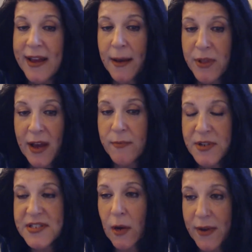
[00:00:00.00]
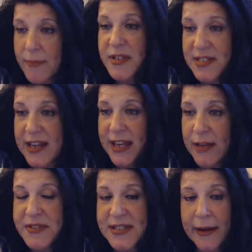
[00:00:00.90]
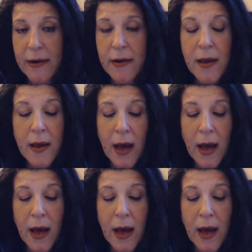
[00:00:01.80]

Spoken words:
upline what's going on because he was there.